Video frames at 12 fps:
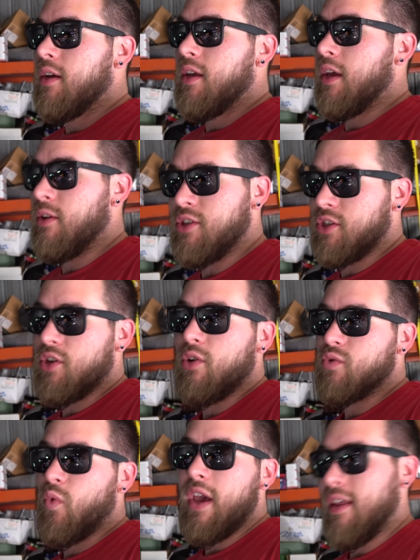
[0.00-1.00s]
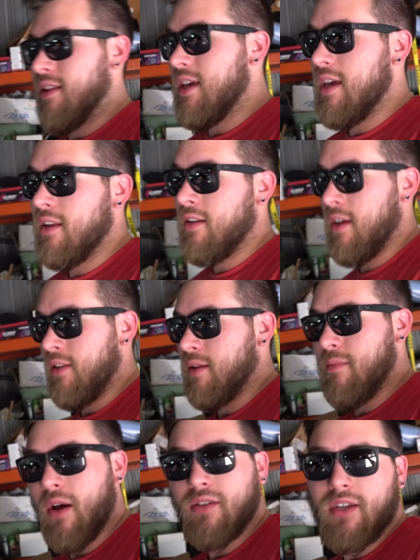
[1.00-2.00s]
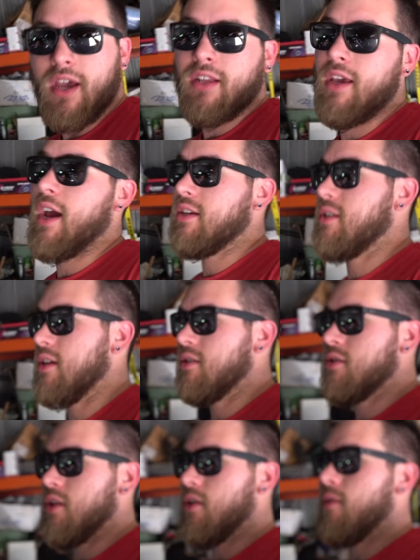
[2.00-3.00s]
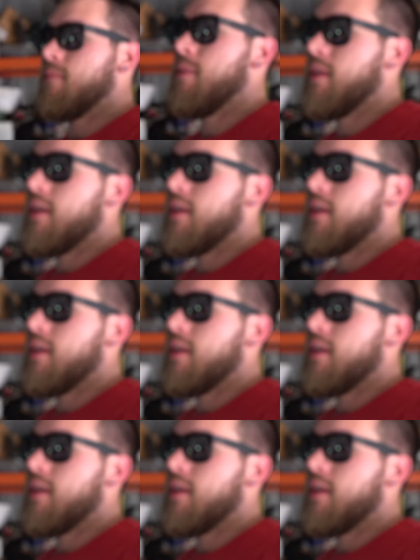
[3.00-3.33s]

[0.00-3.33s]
it just goes way lean and then melts a head gasket. So